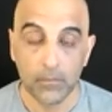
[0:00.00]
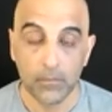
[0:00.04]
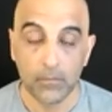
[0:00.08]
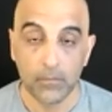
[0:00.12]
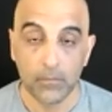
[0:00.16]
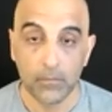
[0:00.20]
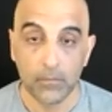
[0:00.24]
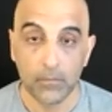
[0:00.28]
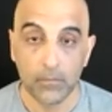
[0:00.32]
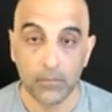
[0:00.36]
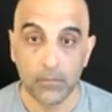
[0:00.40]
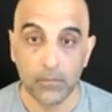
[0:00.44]

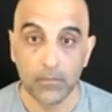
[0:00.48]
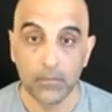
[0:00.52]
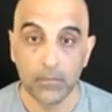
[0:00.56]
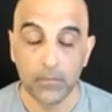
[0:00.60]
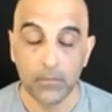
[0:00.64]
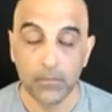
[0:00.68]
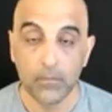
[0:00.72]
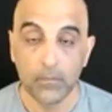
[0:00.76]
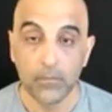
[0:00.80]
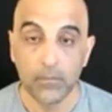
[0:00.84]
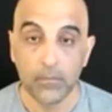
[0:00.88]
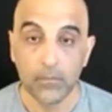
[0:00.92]

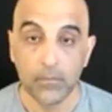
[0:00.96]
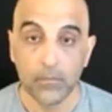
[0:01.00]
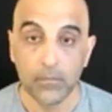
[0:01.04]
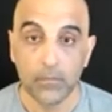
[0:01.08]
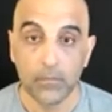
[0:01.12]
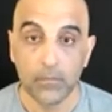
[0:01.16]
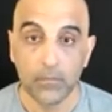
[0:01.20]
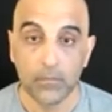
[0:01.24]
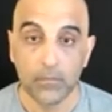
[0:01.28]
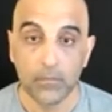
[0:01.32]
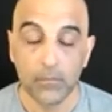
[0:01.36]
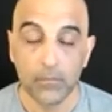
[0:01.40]

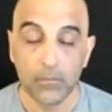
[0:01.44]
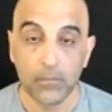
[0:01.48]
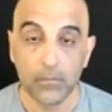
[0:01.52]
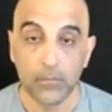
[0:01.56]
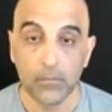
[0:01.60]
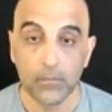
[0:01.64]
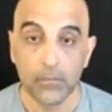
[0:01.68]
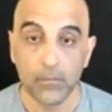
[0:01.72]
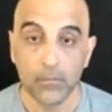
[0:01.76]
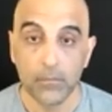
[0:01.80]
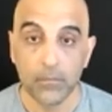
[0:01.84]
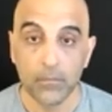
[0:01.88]

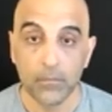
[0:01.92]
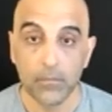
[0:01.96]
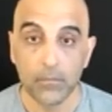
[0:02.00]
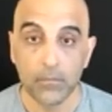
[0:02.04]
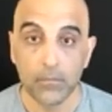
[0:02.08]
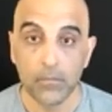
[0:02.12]
This person isn't speaking.